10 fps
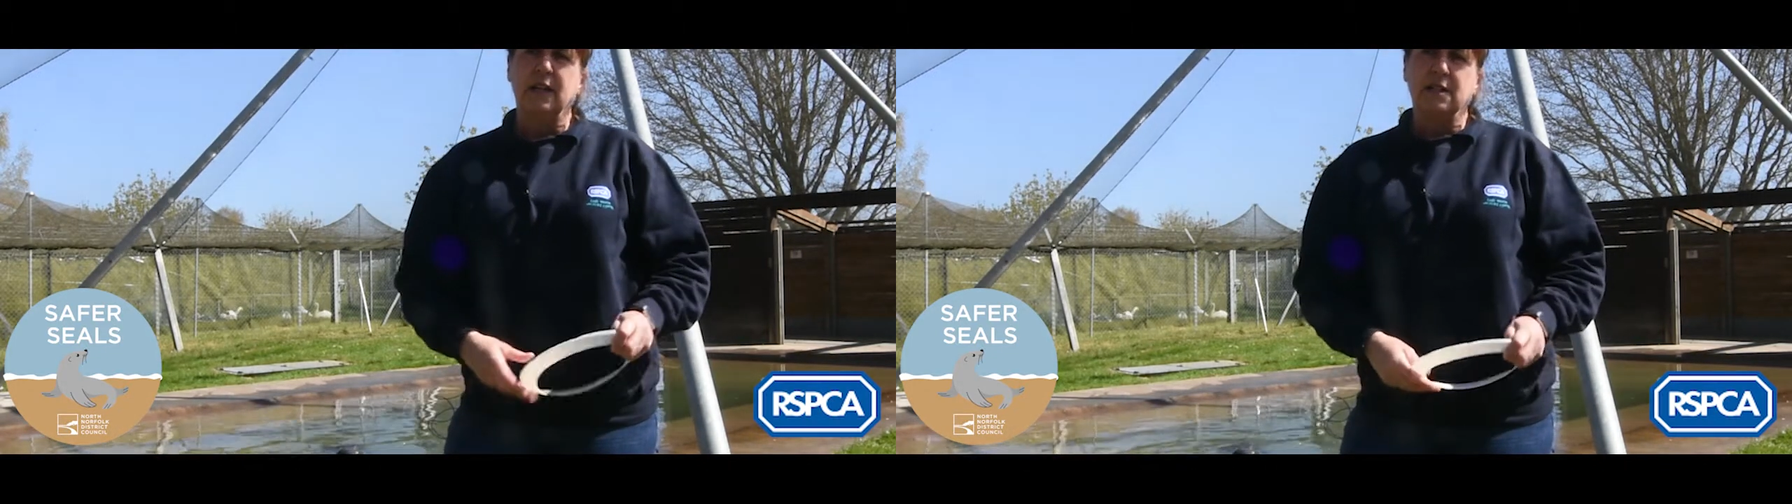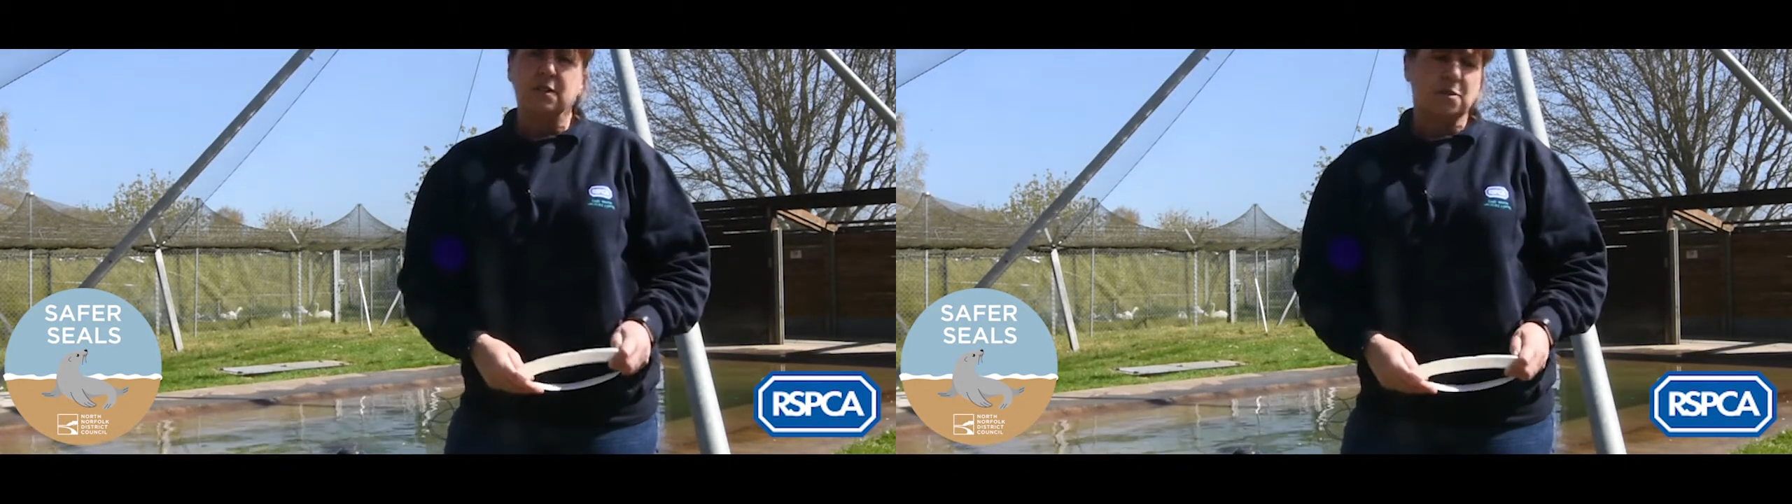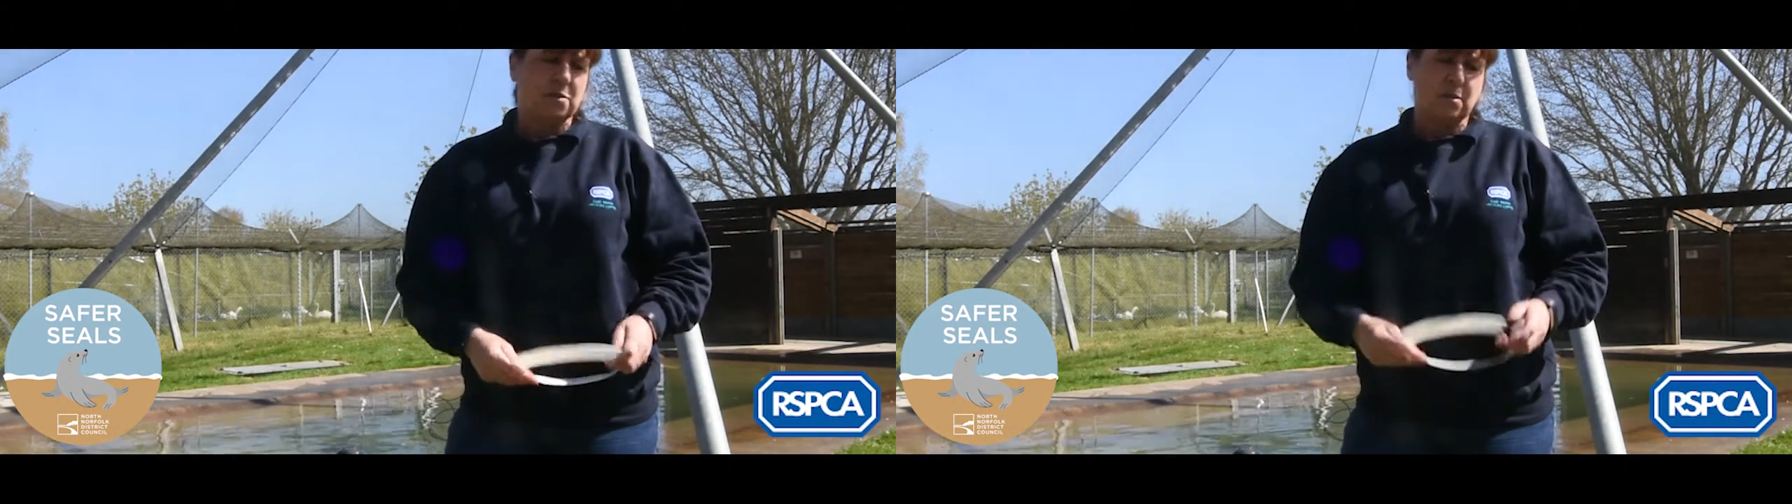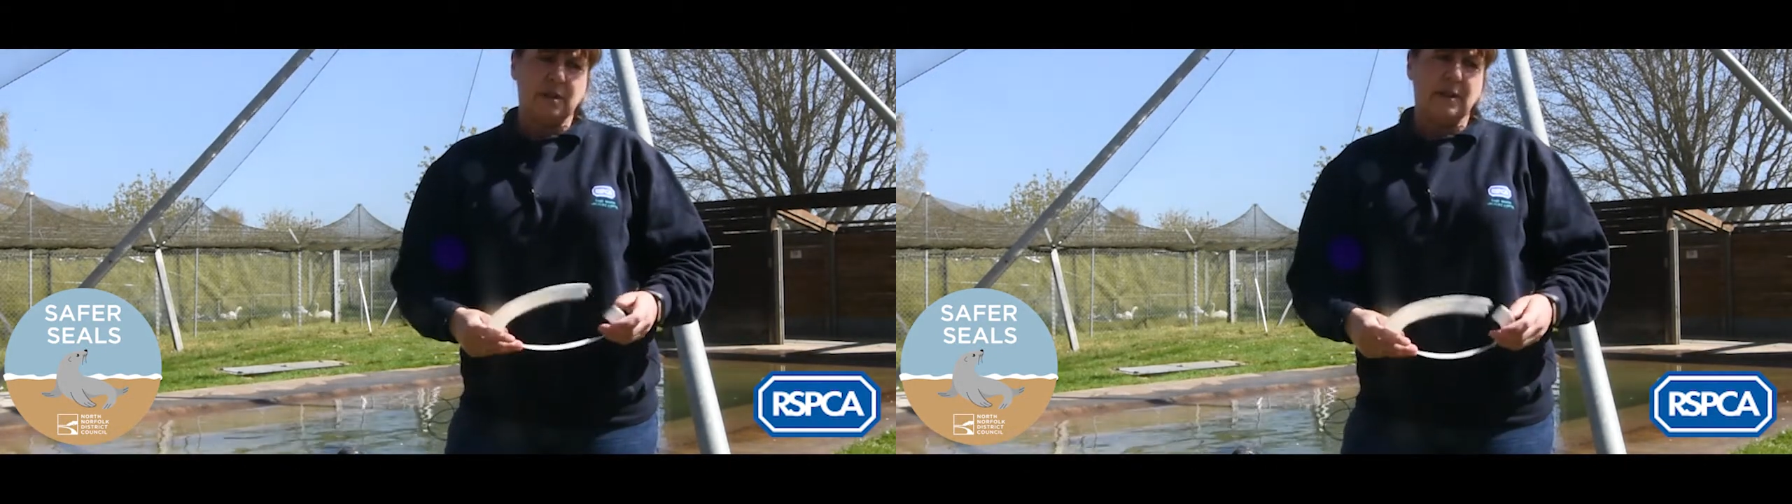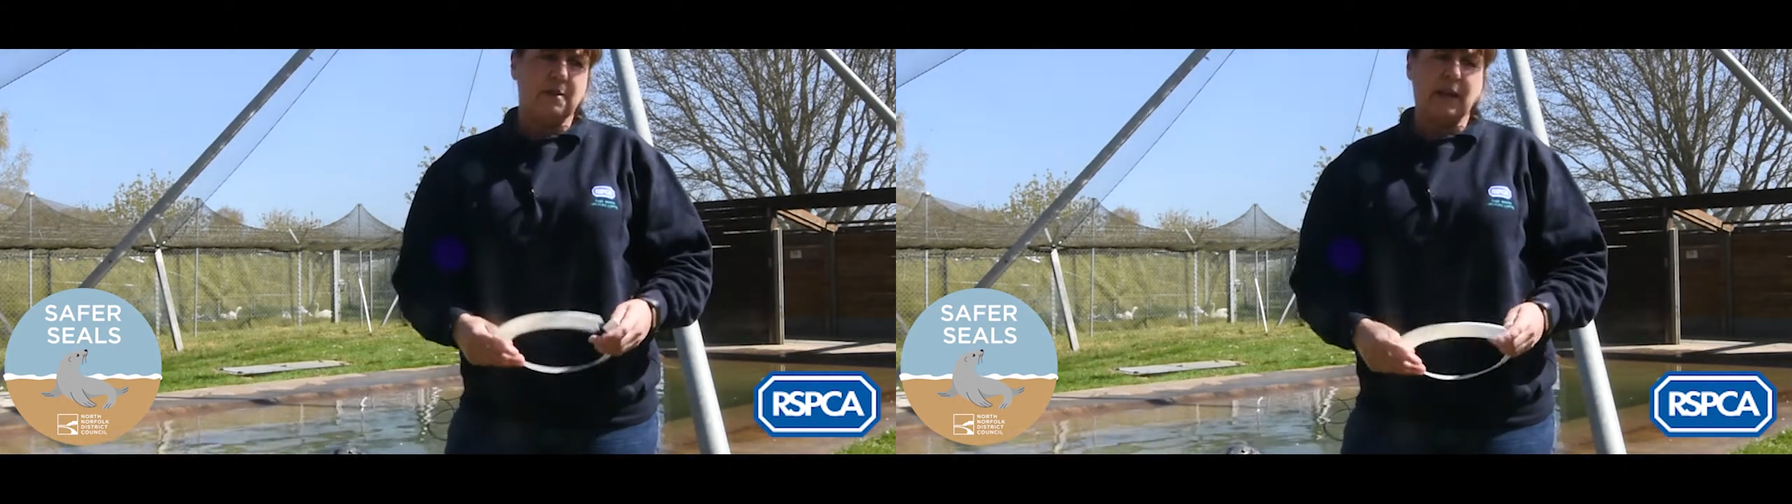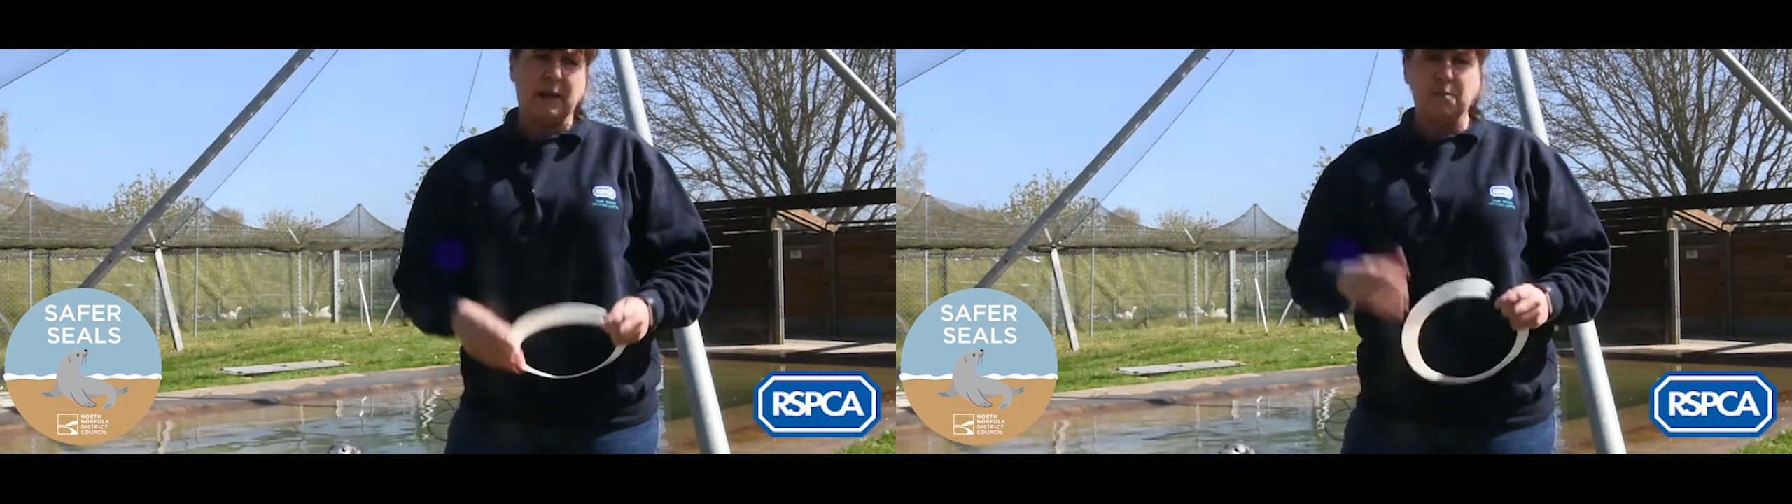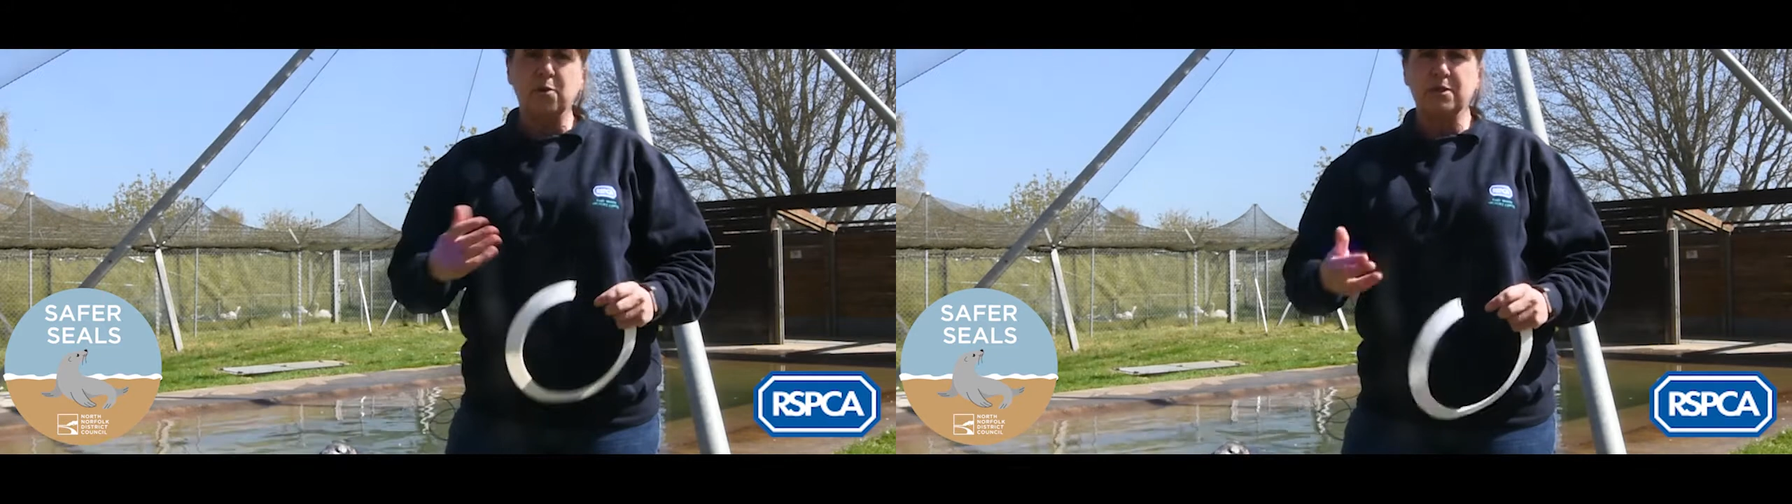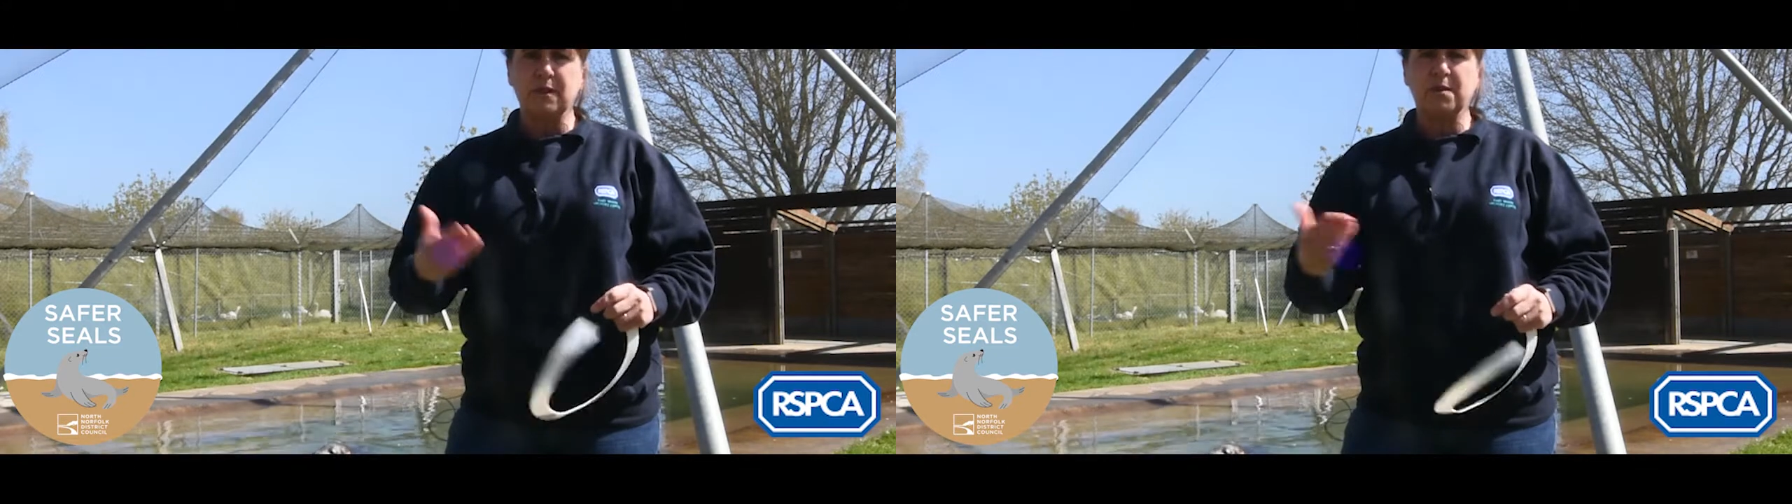So, like most